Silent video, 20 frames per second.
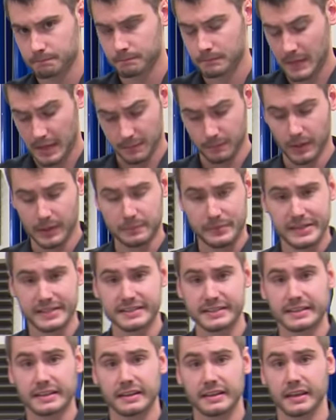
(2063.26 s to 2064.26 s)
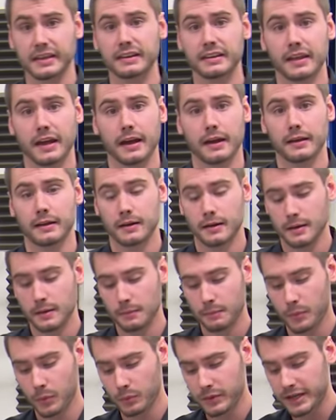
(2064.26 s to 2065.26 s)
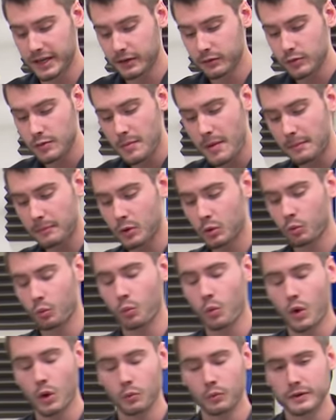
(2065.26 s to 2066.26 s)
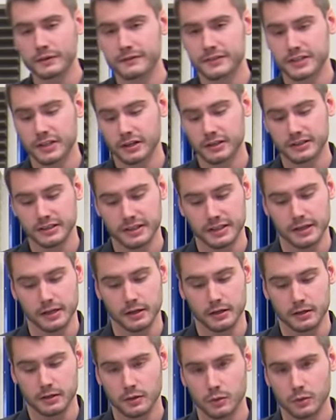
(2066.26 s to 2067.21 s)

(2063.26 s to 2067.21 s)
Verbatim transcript: It might be easy to think that. But we got to remember what we've done here.